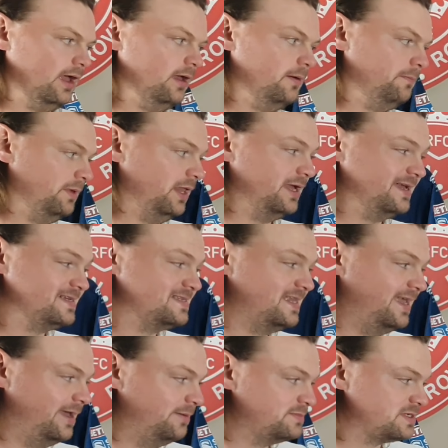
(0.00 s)
players'
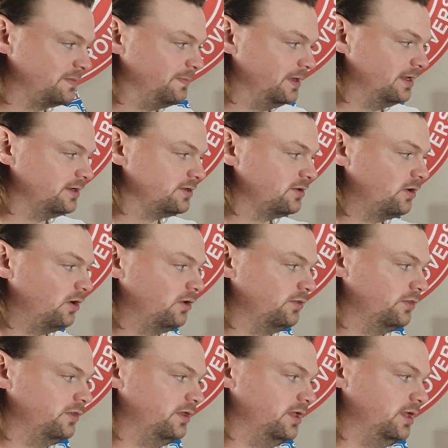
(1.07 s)
names appeared
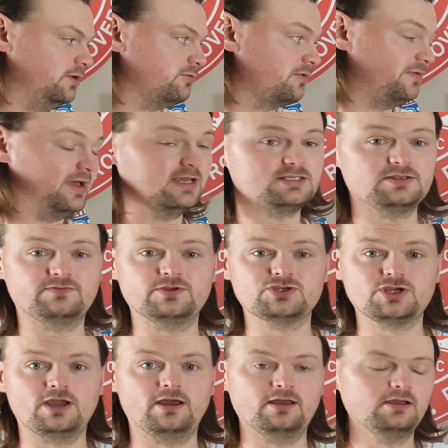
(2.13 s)
on the reverse of the
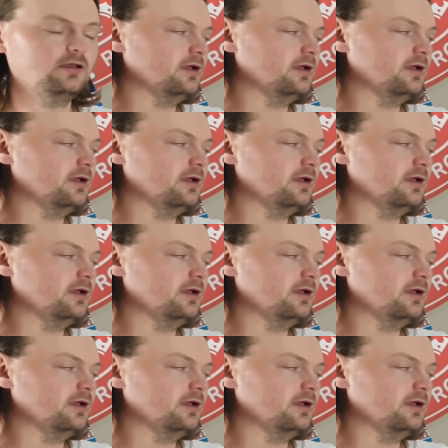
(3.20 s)
shirt.